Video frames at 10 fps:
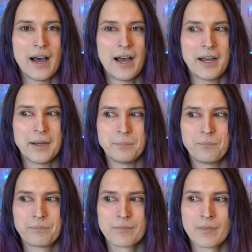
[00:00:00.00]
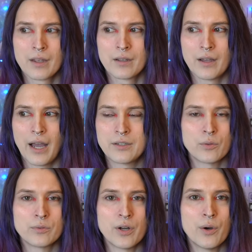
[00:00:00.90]
I
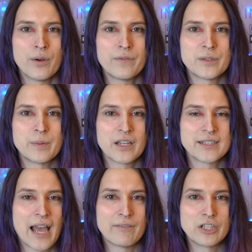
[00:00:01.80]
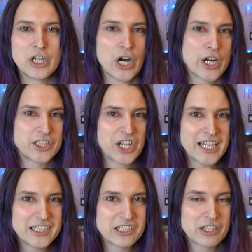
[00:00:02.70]
don't know if it's because I have a dirty
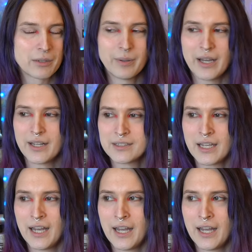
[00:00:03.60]
chest, but